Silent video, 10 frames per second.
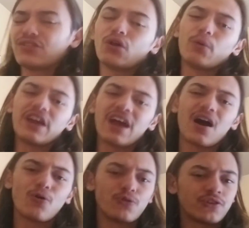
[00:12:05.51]
No Way
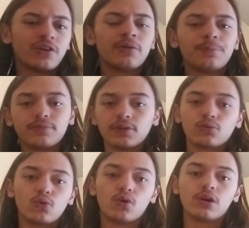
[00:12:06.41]
Out, Blood
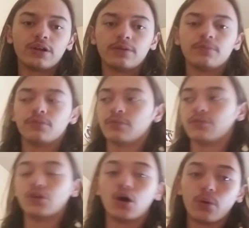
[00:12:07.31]
Warden,
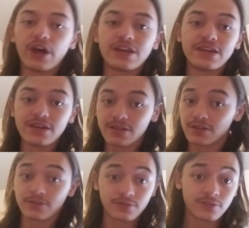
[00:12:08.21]
Noed,
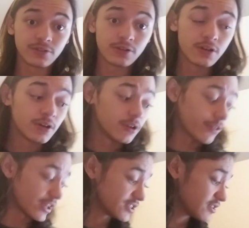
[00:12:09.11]

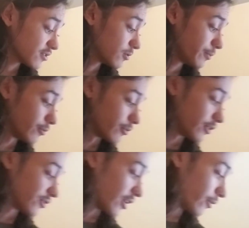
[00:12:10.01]
that shit's going to be really
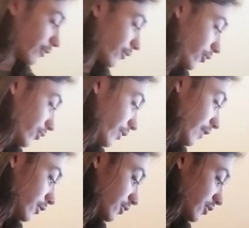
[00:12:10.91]
scary for the
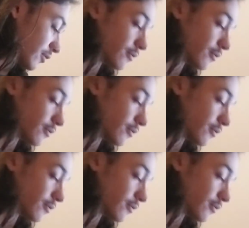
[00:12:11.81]
survivors.